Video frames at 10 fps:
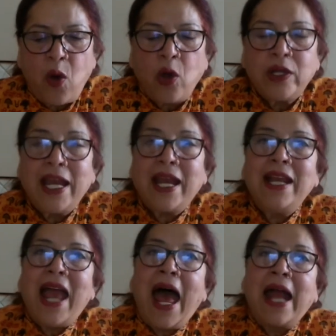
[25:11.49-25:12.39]
or they
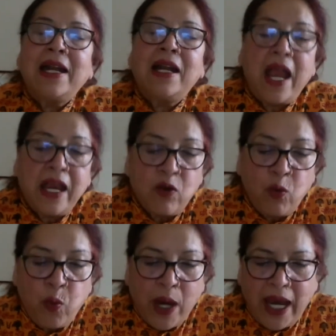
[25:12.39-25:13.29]
can act like
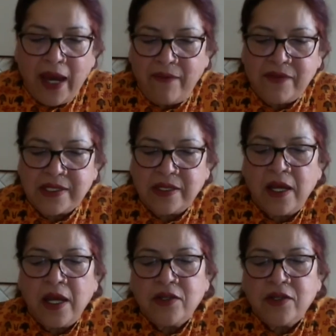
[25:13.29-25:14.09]
waves